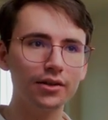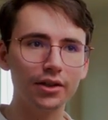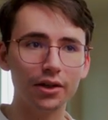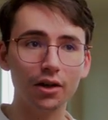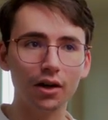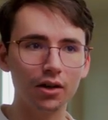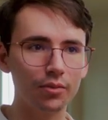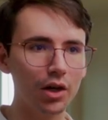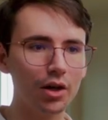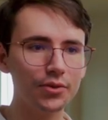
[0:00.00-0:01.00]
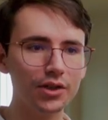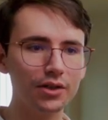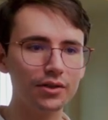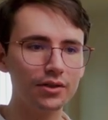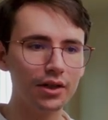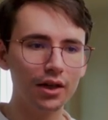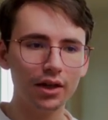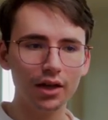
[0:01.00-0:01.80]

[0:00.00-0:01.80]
say column options.